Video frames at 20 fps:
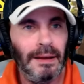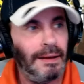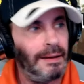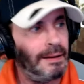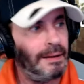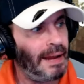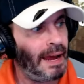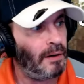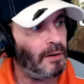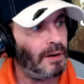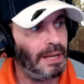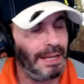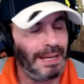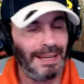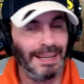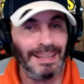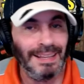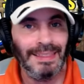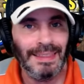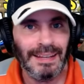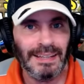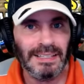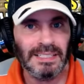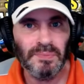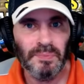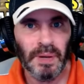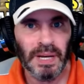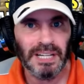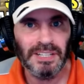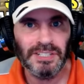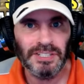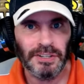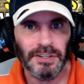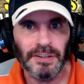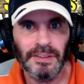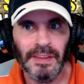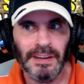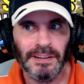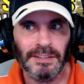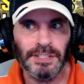Now, in this picture,
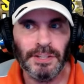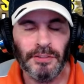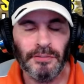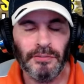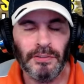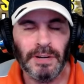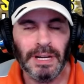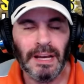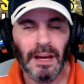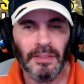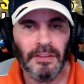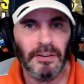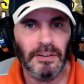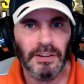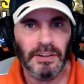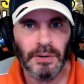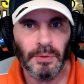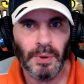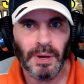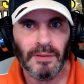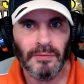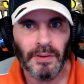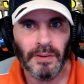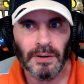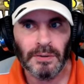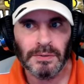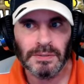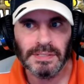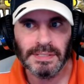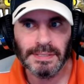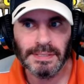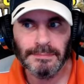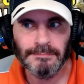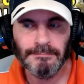there's three other UFOs.